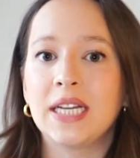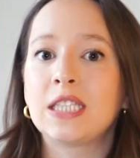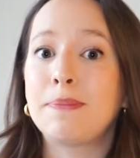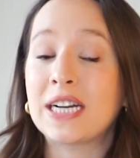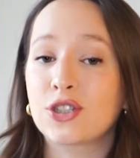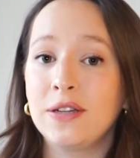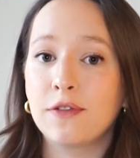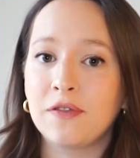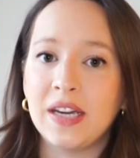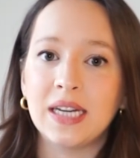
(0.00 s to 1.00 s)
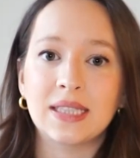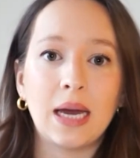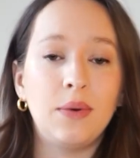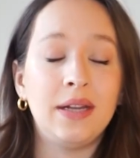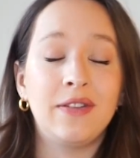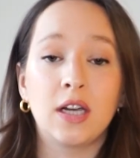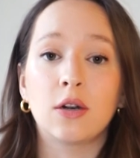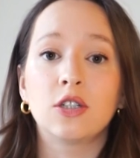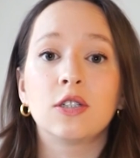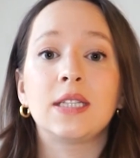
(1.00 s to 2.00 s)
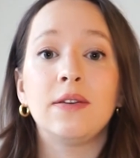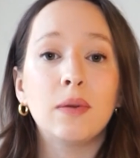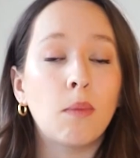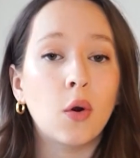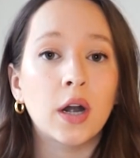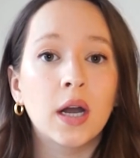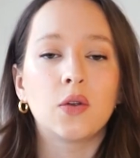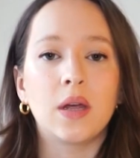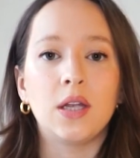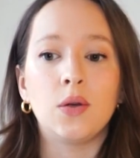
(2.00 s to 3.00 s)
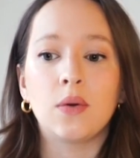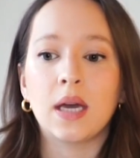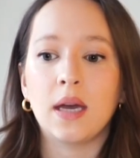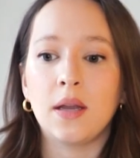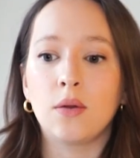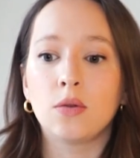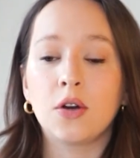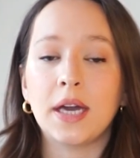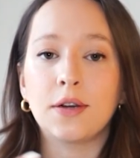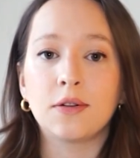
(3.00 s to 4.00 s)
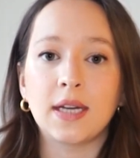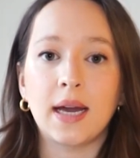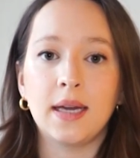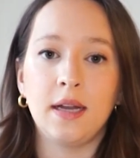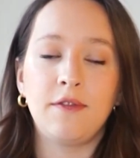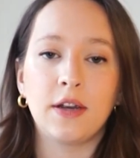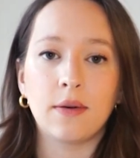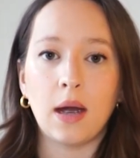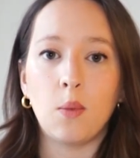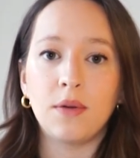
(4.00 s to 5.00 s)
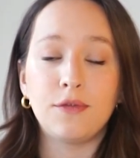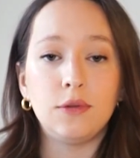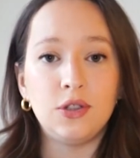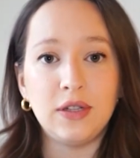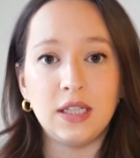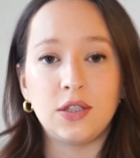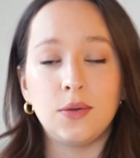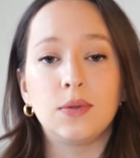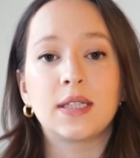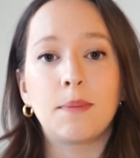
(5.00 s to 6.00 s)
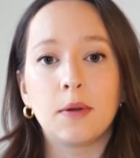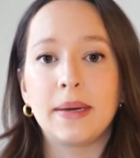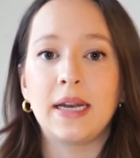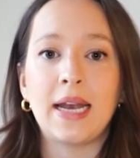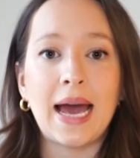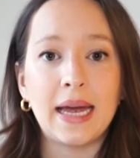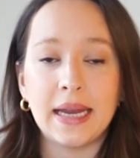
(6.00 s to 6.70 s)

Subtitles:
Especially for vegans, I would even encourage this even more so that you can look at your diet and figure out what foods you need to supplement and add